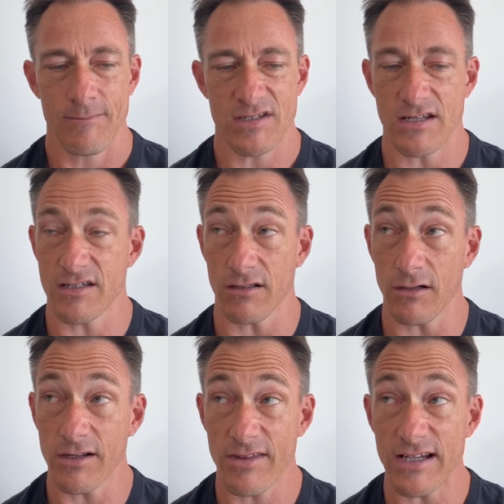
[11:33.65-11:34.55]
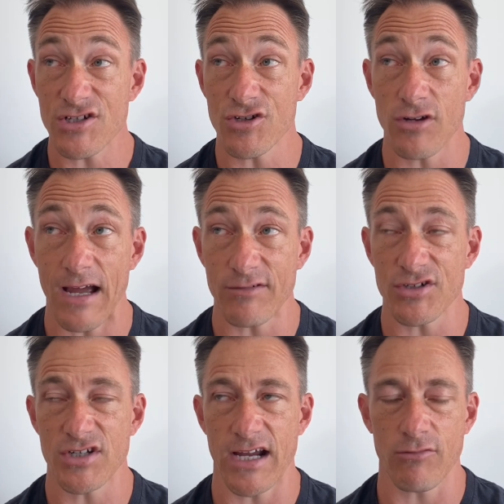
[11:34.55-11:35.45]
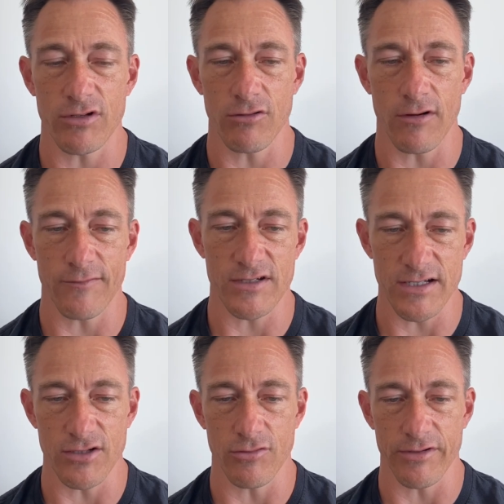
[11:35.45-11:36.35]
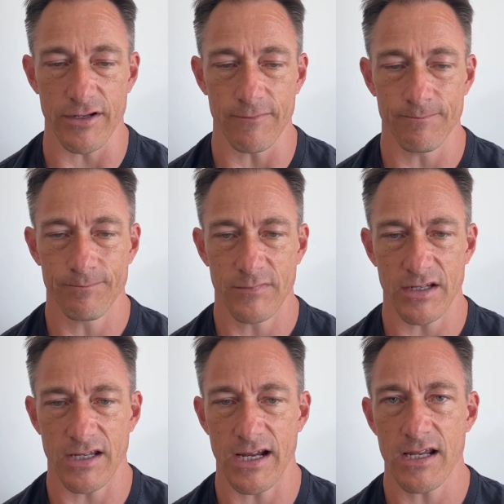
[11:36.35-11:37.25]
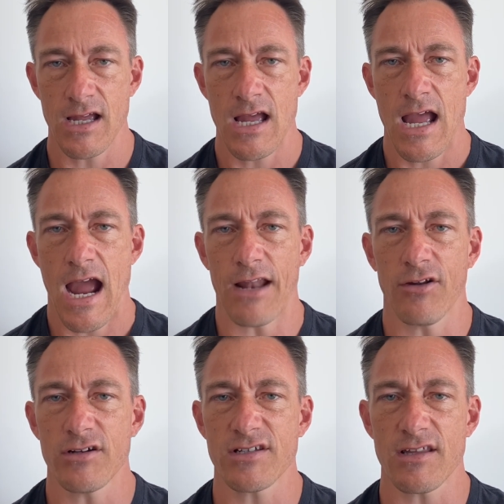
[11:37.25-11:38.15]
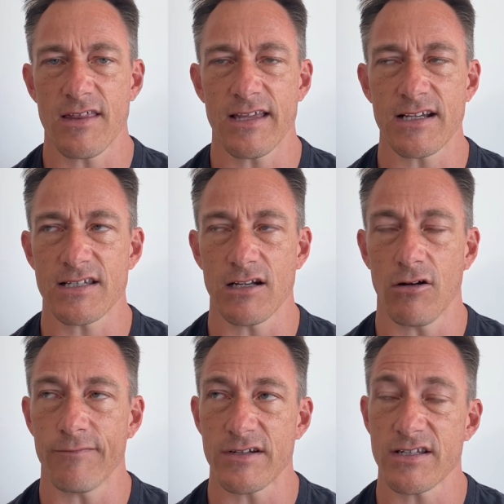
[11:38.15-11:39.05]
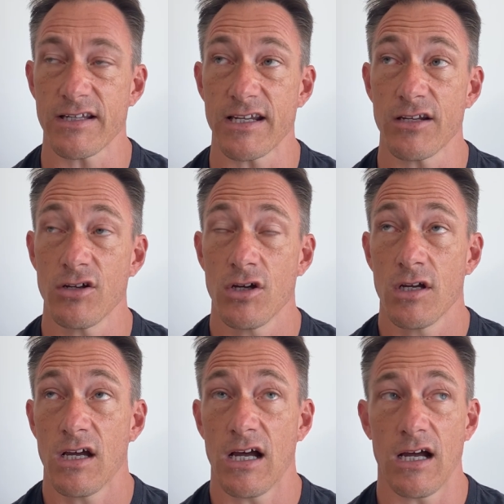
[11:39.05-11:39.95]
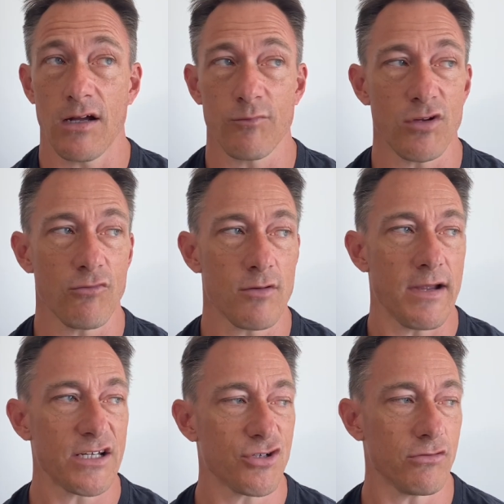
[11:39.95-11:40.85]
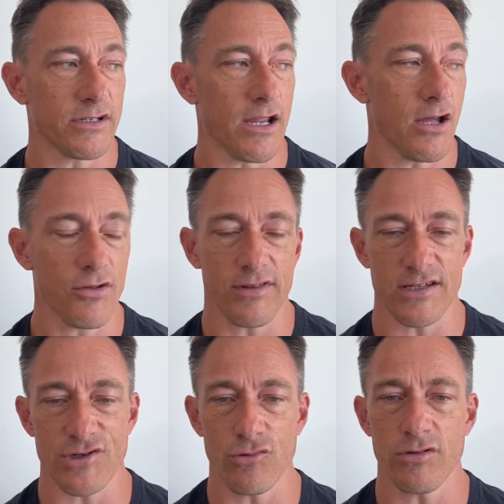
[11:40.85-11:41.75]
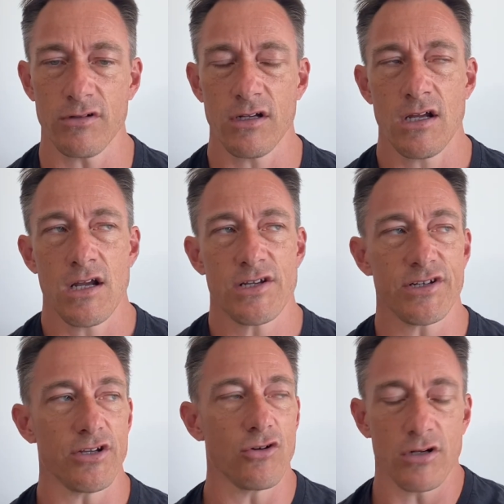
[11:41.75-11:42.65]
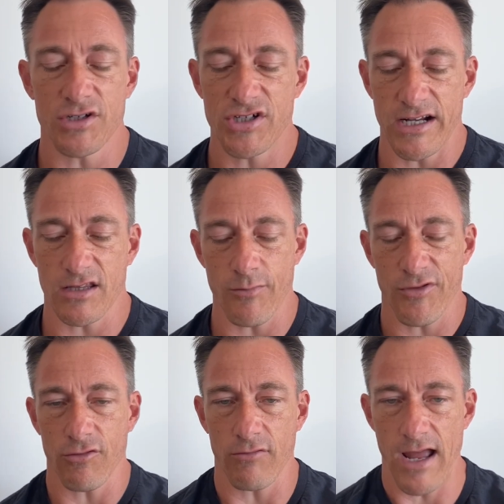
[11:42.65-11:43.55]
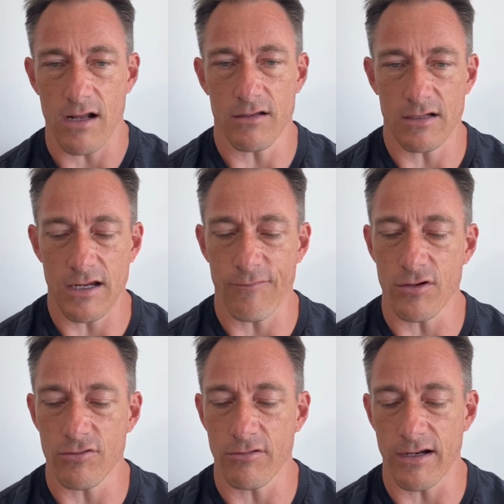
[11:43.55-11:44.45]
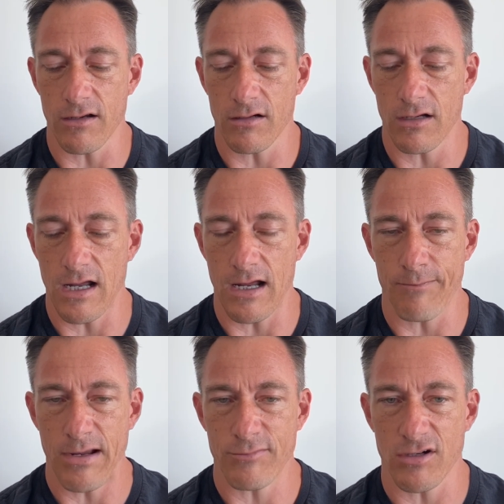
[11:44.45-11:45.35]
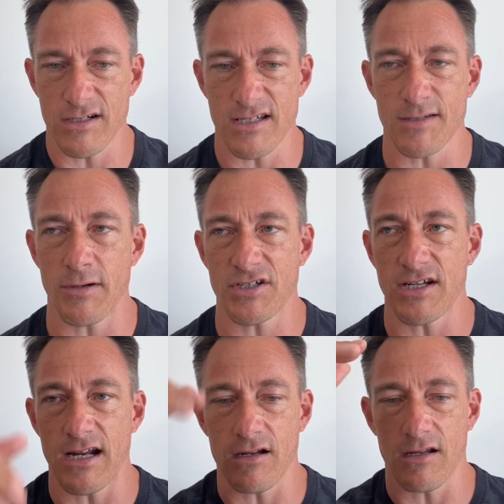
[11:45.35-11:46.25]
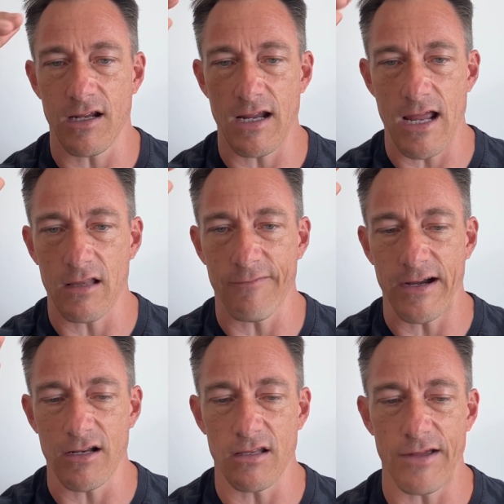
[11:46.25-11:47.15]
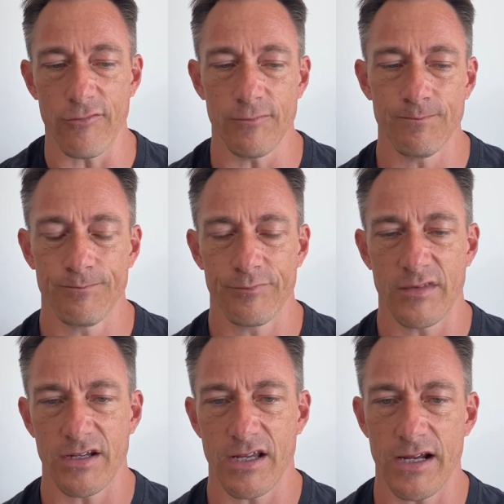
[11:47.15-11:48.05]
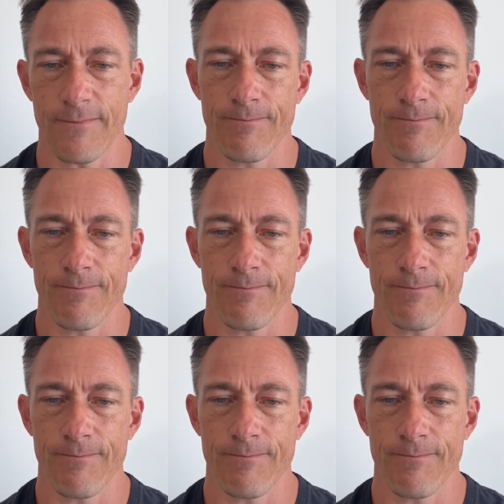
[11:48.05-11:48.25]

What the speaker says: So there's a lot of things you do have to check when you're obviously doing it, okay? And those are the things that obviously you want to make sure your health is good, so you've got to check them throughout if you're doing peptides, especially at an elevated level, okay?